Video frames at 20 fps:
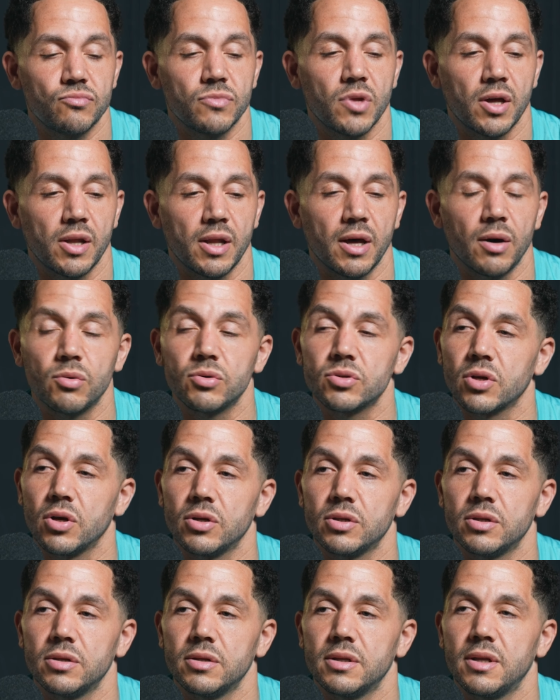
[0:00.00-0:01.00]
No, that was
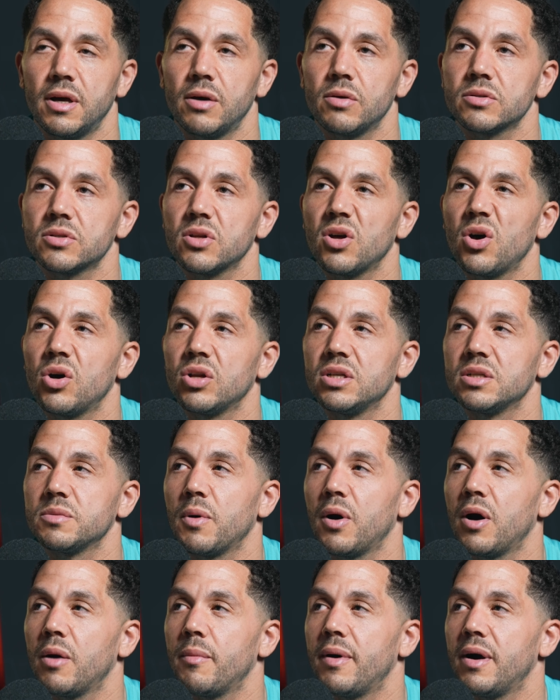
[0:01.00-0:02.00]
hard. That was the hardest
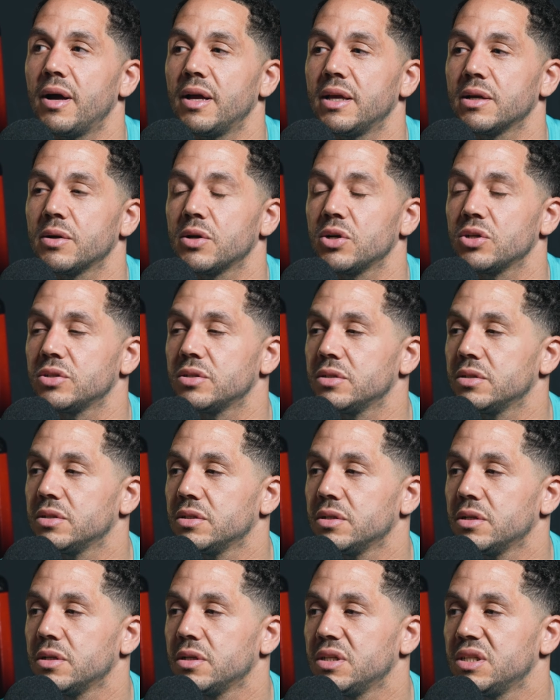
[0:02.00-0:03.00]
part about it, because
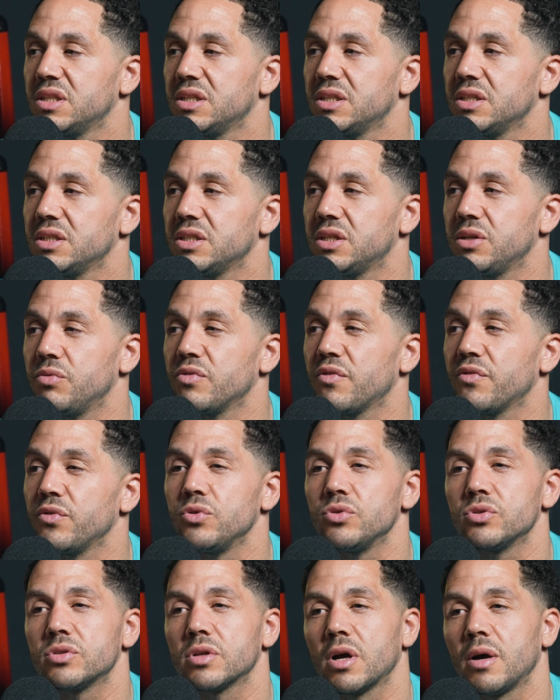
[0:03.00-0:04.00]
she
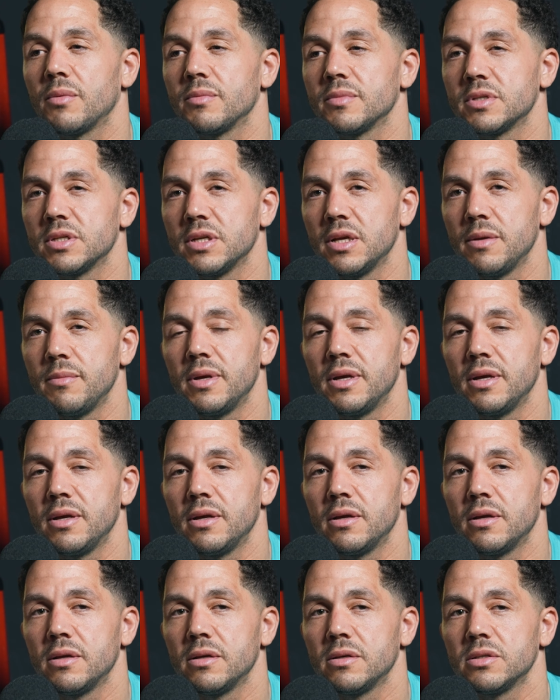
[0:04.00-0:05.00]
refused to come see
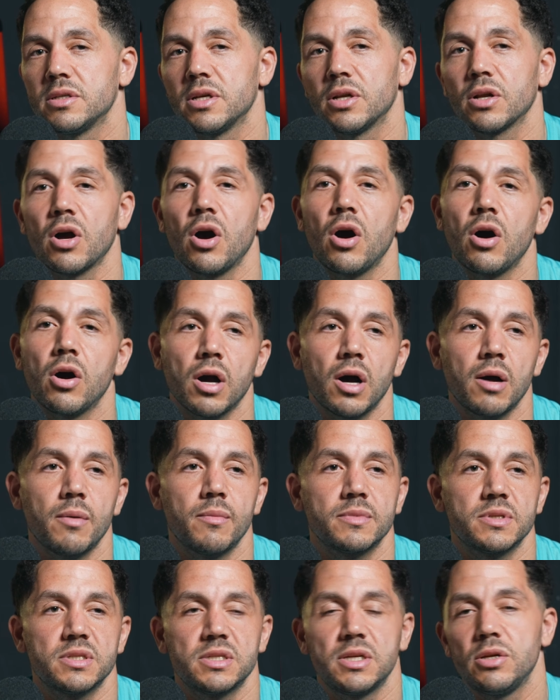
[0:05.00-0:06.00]
me. She said, I can't
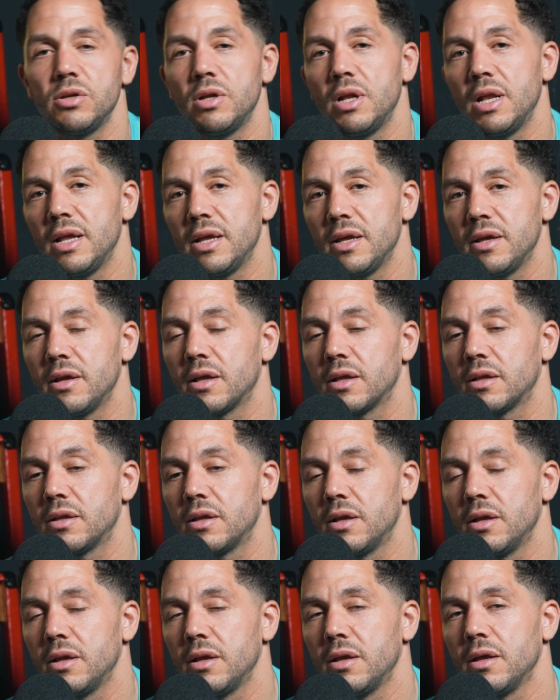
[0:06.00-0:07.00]
come see you, Lee,
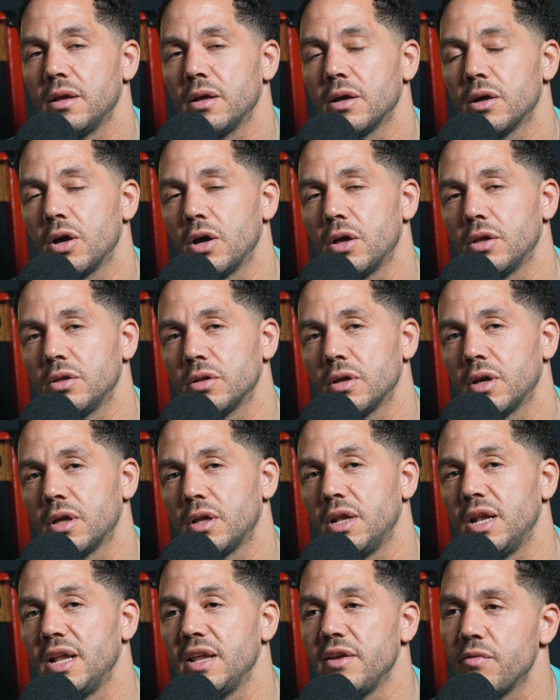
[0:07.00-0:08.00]
and
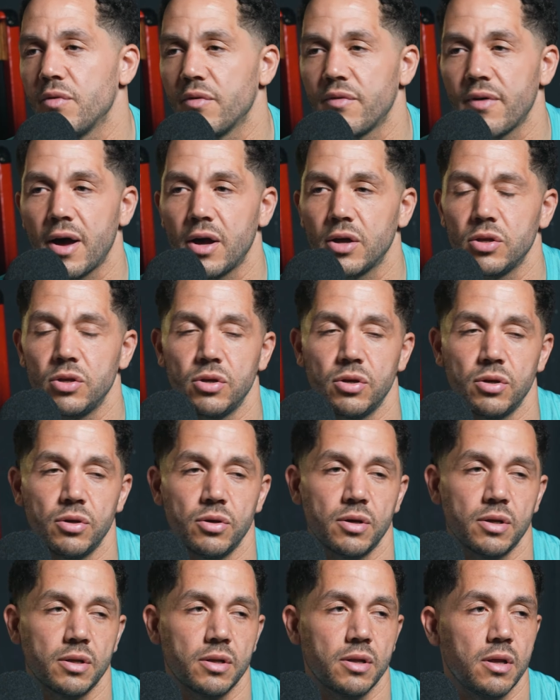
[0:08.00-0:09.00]
leave without
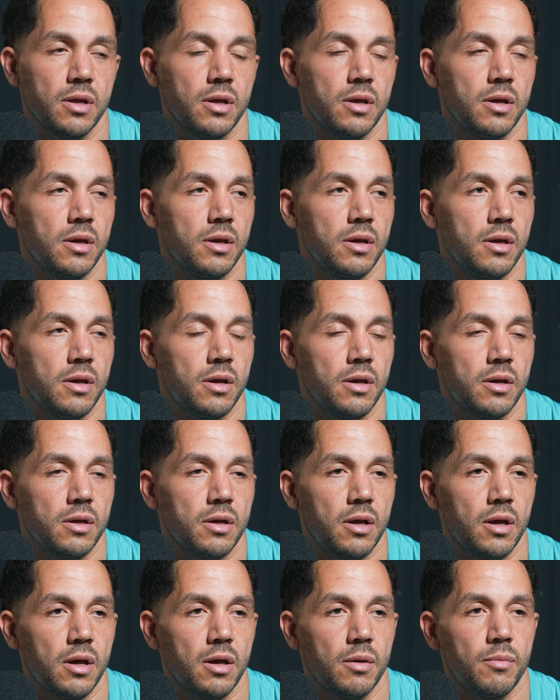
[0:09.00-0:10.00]
you.
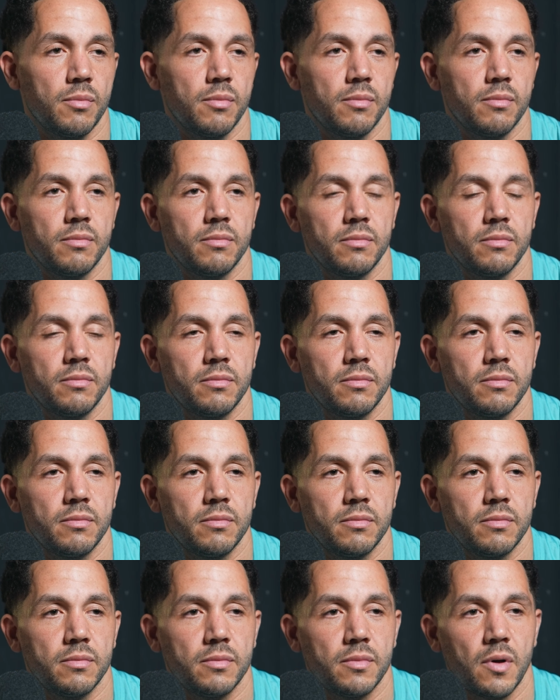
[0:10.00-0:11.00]
And
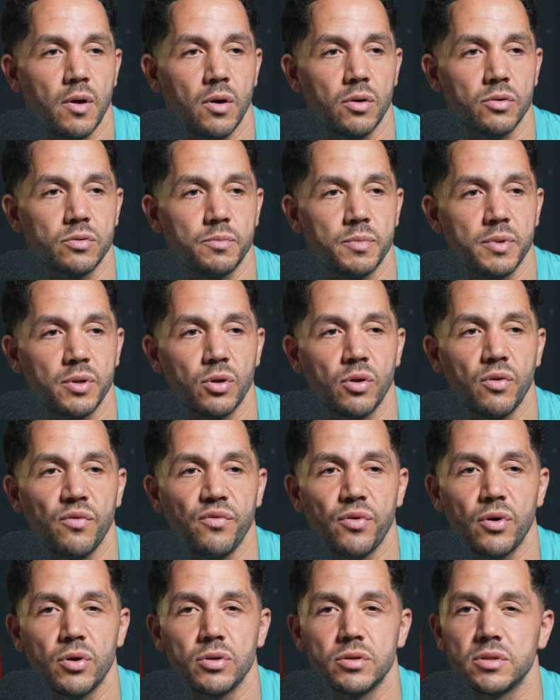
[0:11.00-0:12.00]
I would be on the
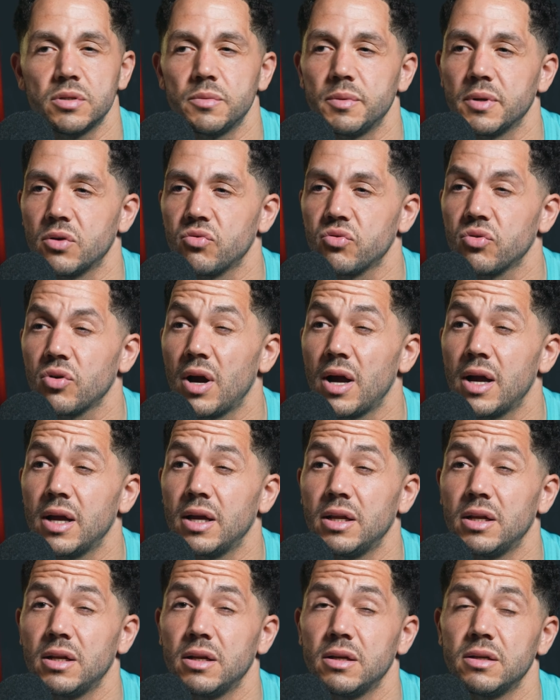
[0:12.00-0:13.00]
phone, she'd be
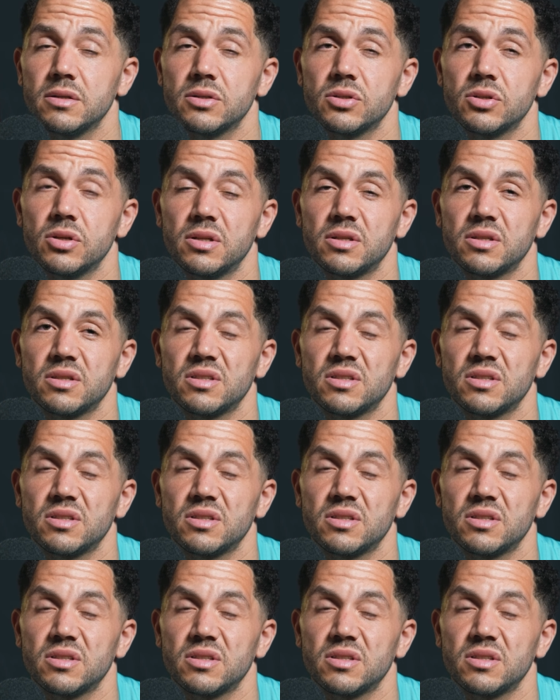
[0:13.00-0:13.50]
crying. It's